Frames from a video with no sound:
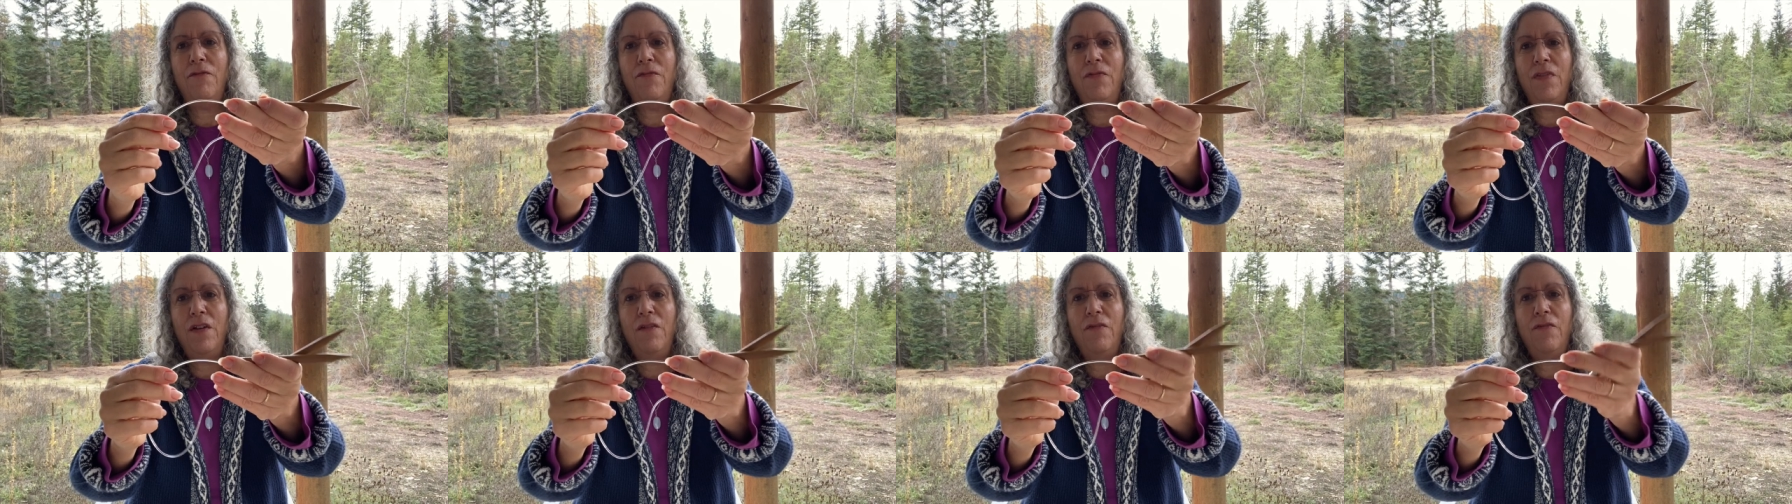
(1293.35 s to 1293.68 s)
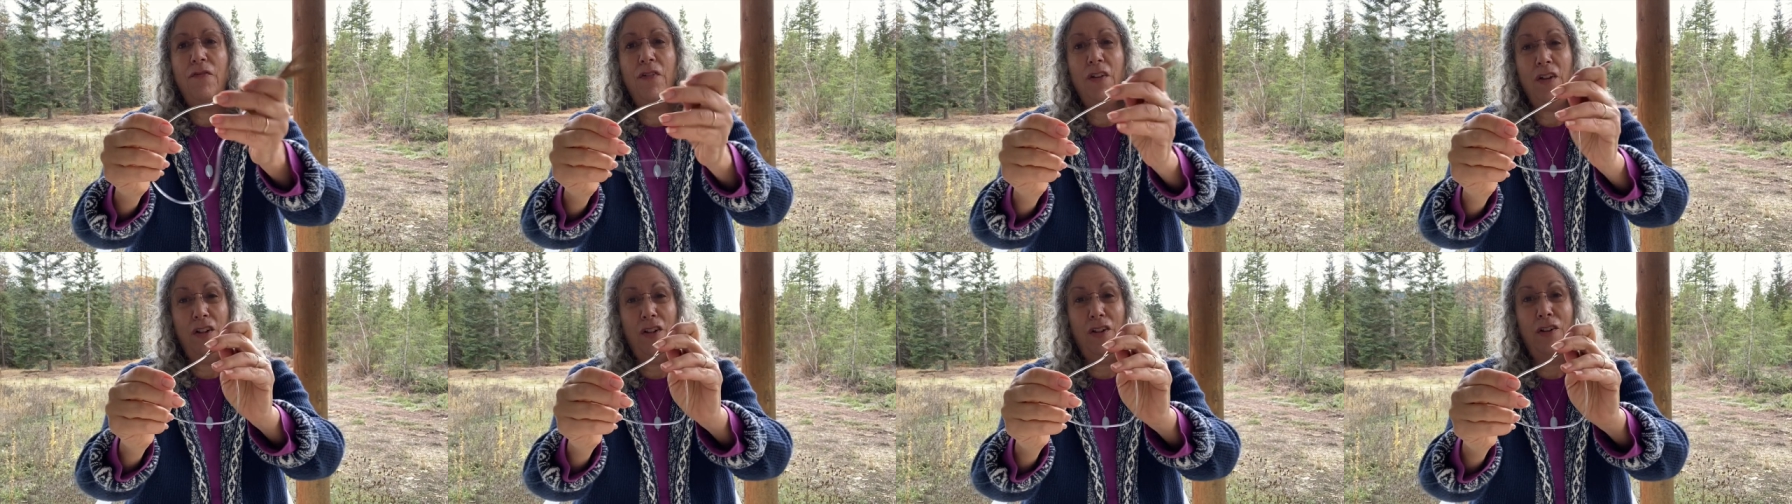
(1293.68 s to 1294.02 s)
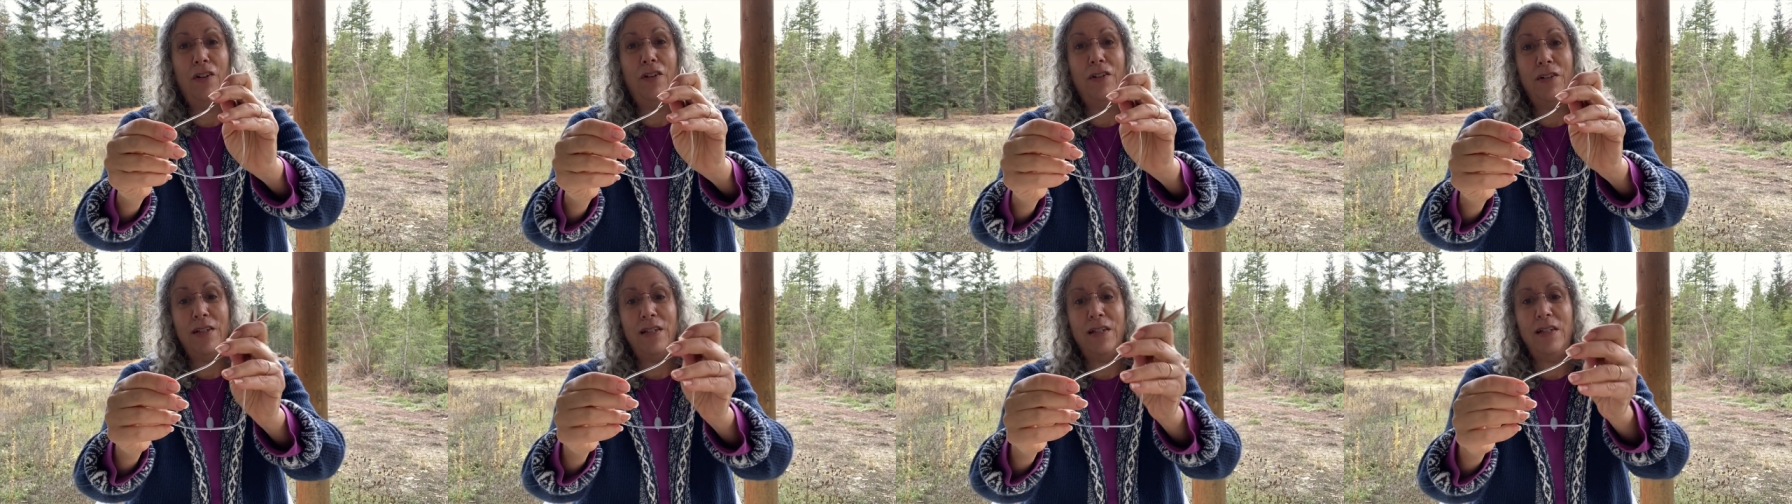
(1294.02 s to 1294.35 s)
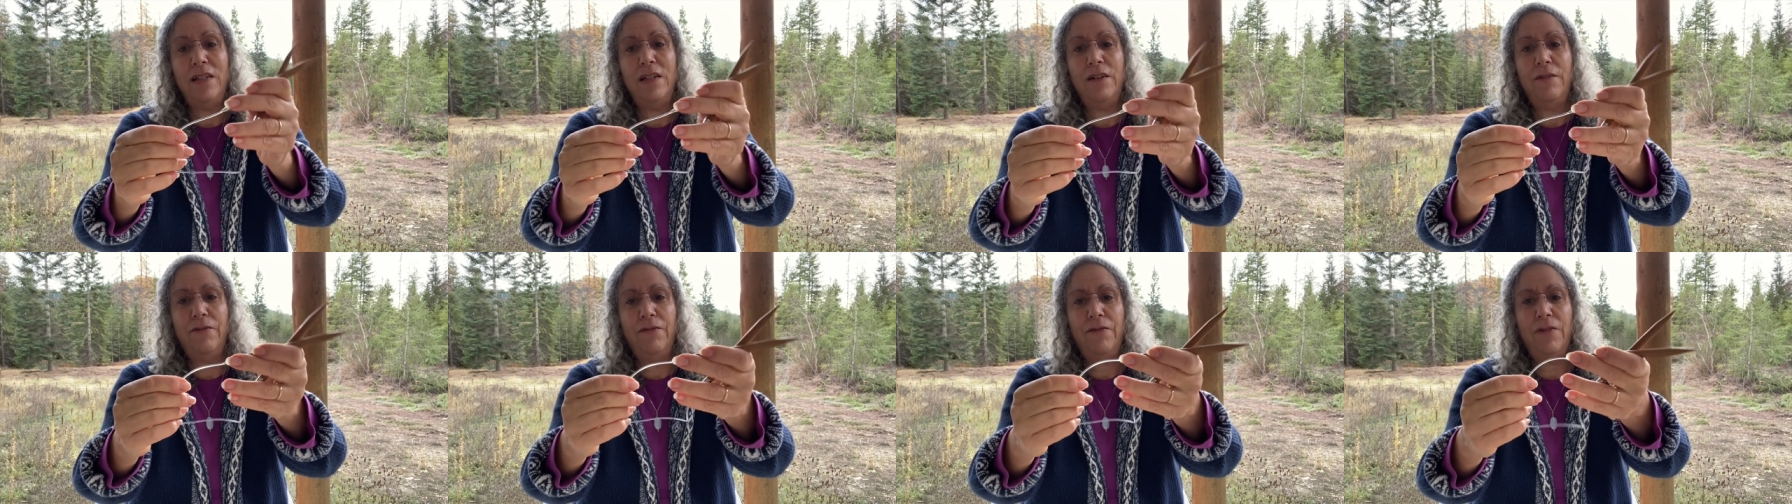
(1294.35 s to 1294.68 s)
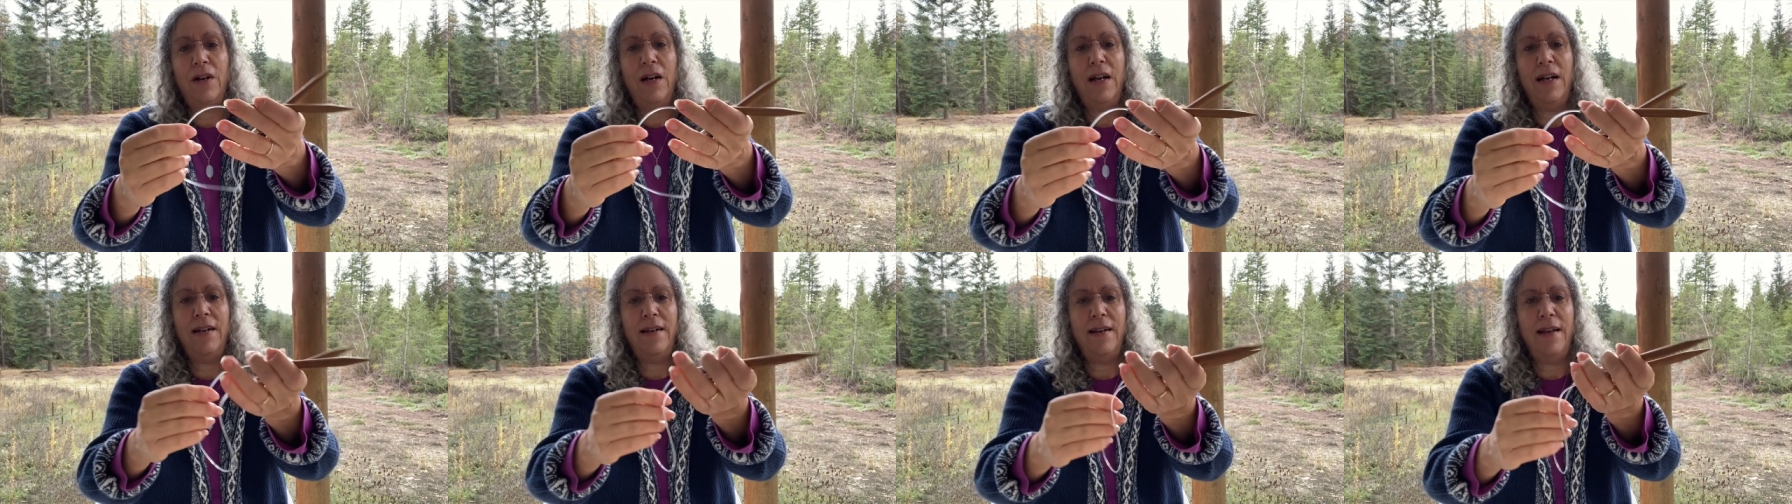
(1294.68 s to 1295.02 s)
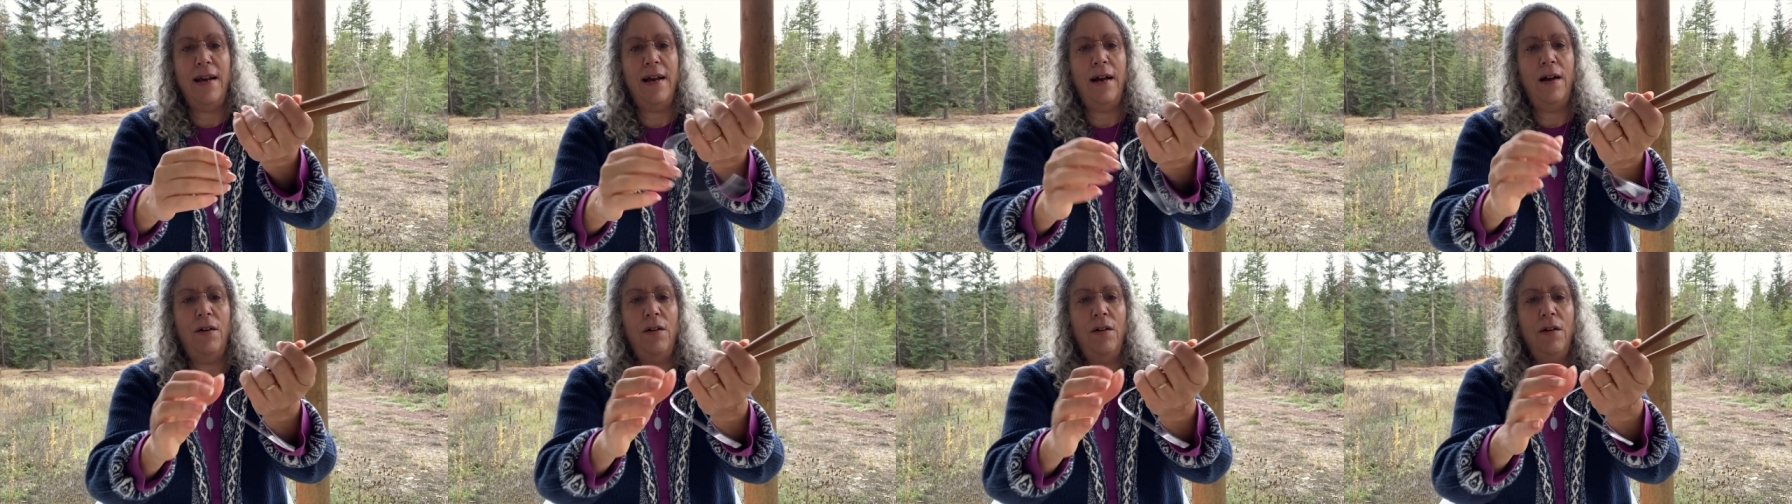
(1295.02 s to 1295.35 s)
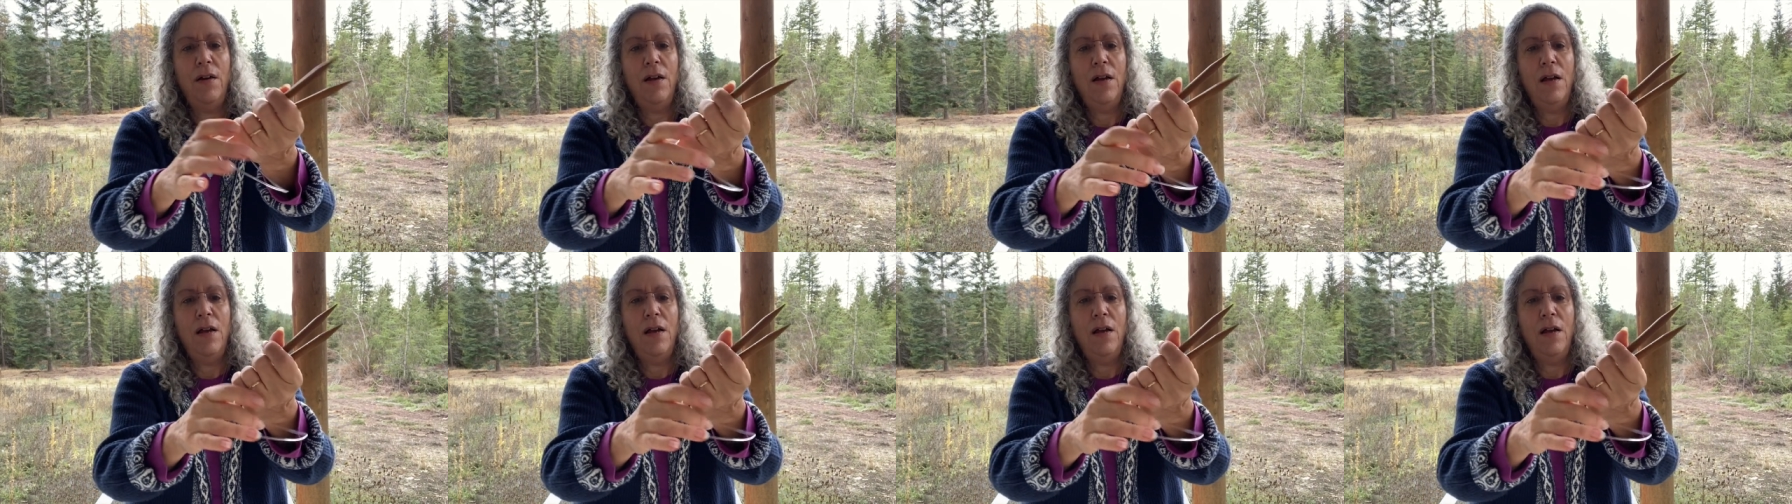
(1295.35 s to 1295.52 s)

they feel a little stiff right now,